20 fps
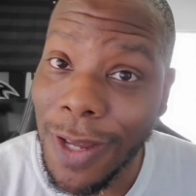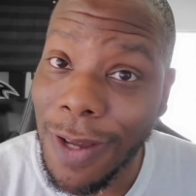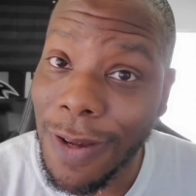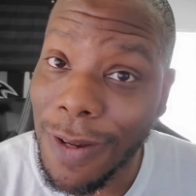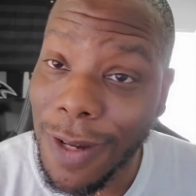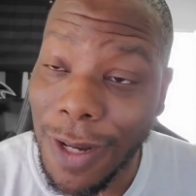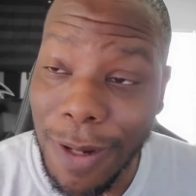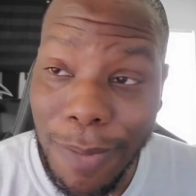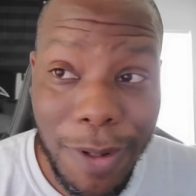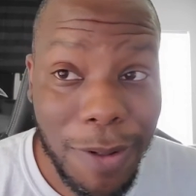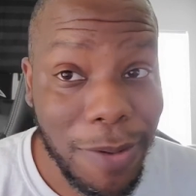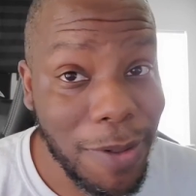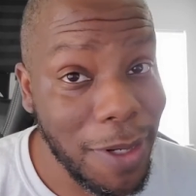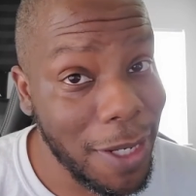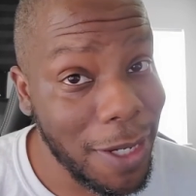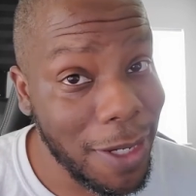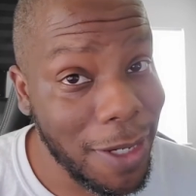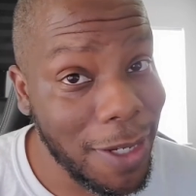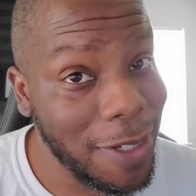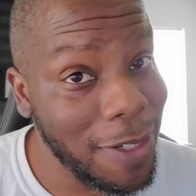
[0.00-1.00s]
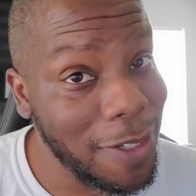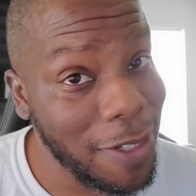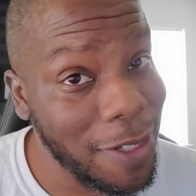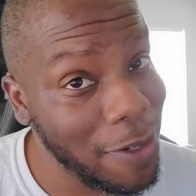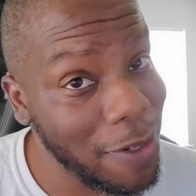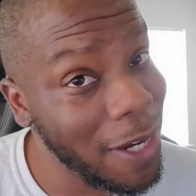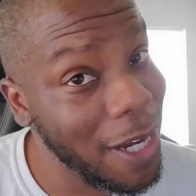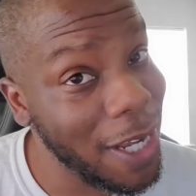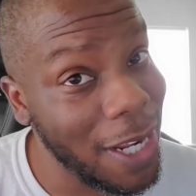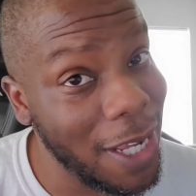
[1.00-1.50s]
come on now. You know
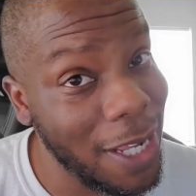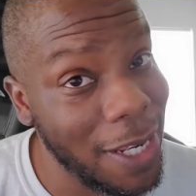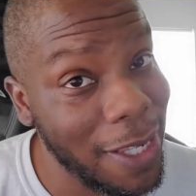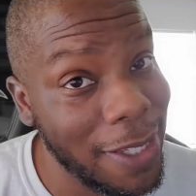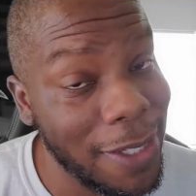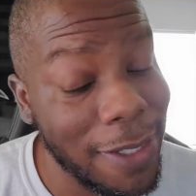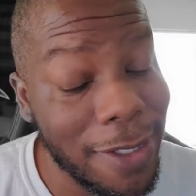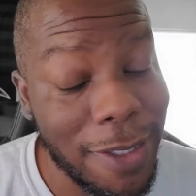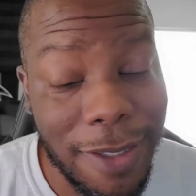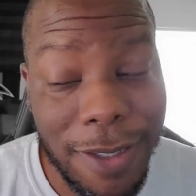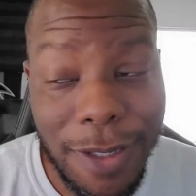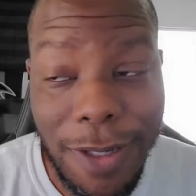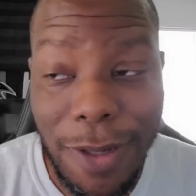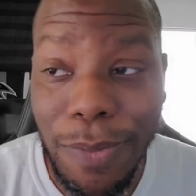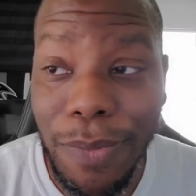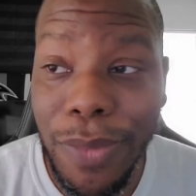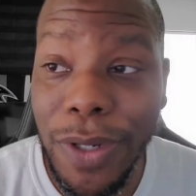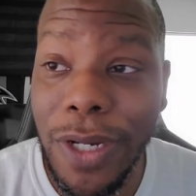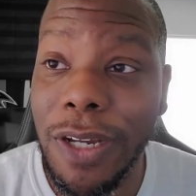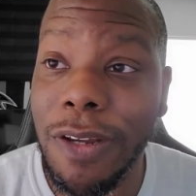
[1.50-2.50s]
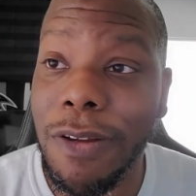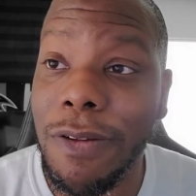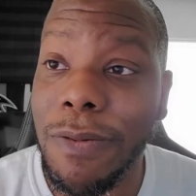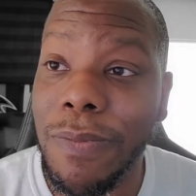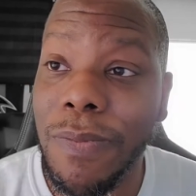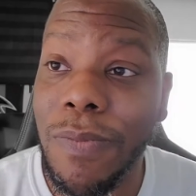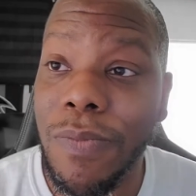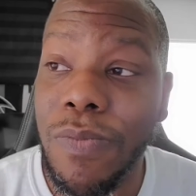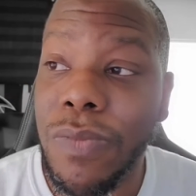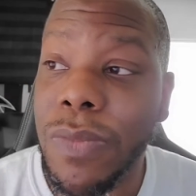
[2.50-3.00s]
how that is. But,
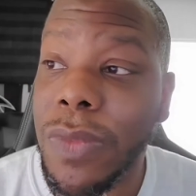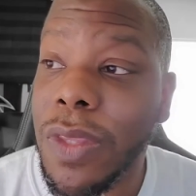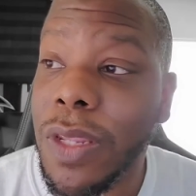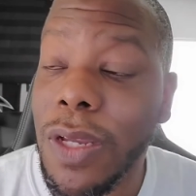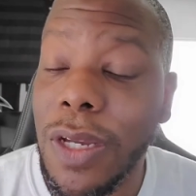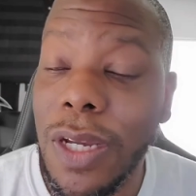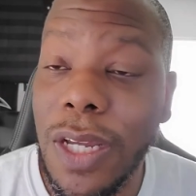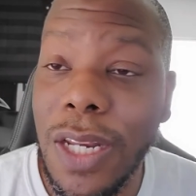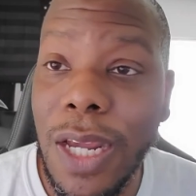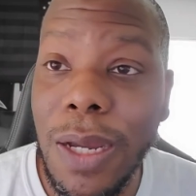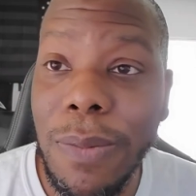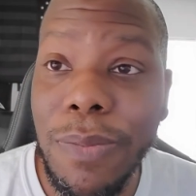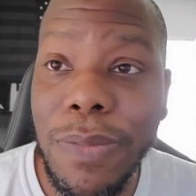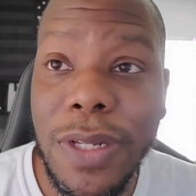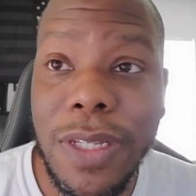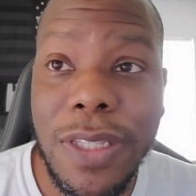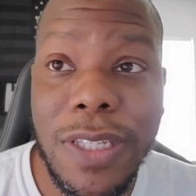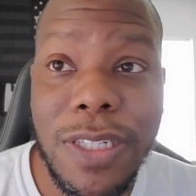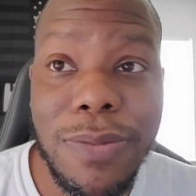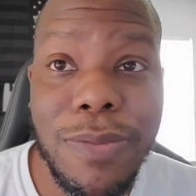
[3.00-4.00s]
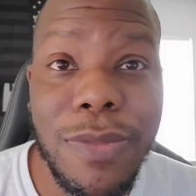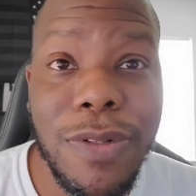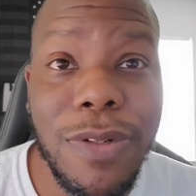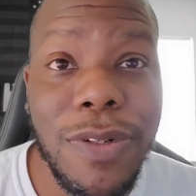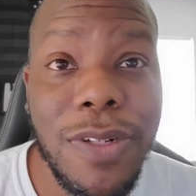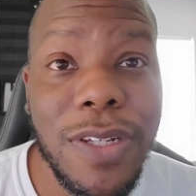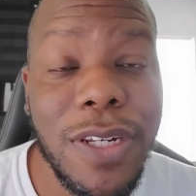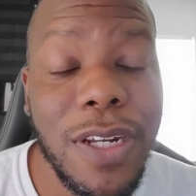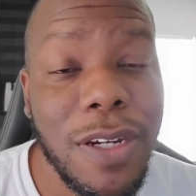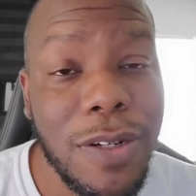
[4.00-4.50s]
and I believe this move
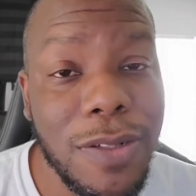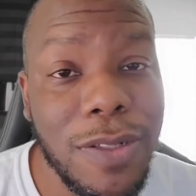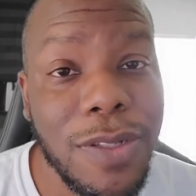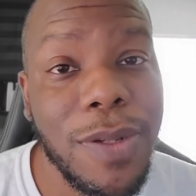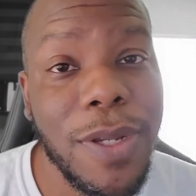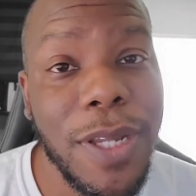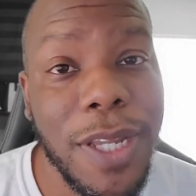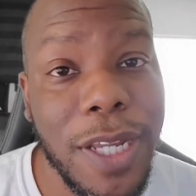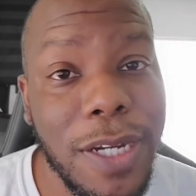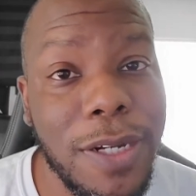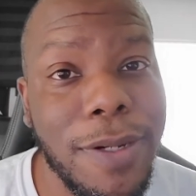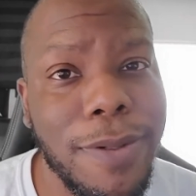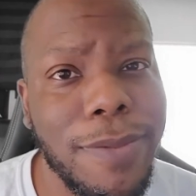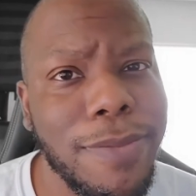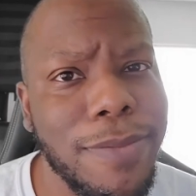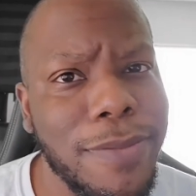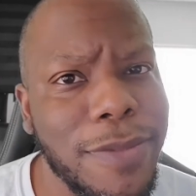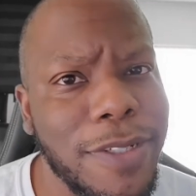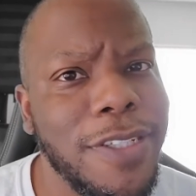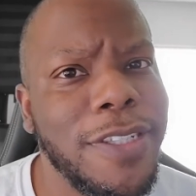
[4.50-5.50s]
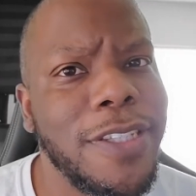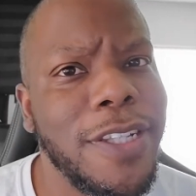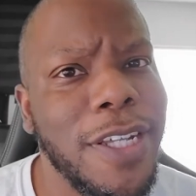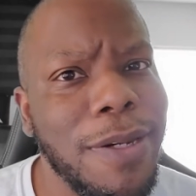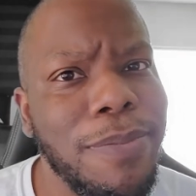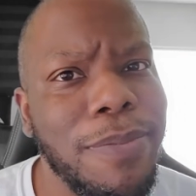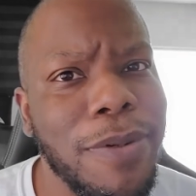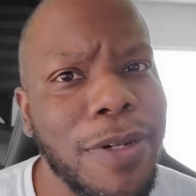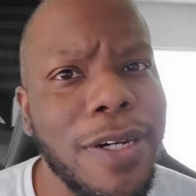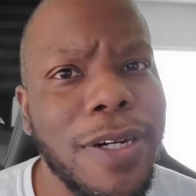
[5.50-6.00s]
can also help
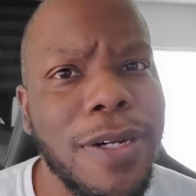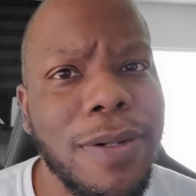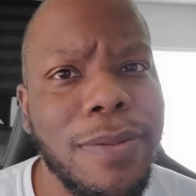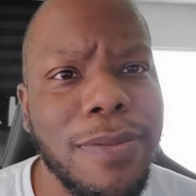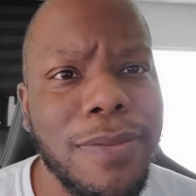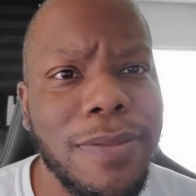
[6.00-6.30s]
step up,